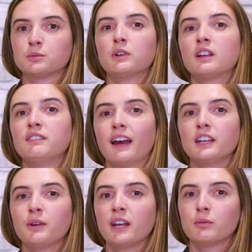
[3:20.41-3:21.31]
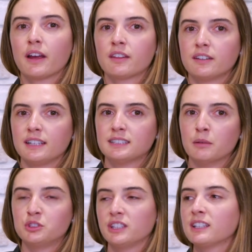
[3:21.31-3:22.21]
we'll evaluate whether an
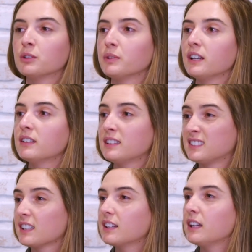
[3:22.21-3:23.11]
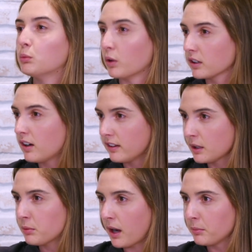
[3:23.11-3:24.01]
exemption can realistically work on
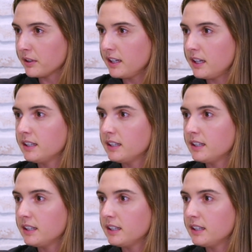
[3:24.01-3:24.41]
the property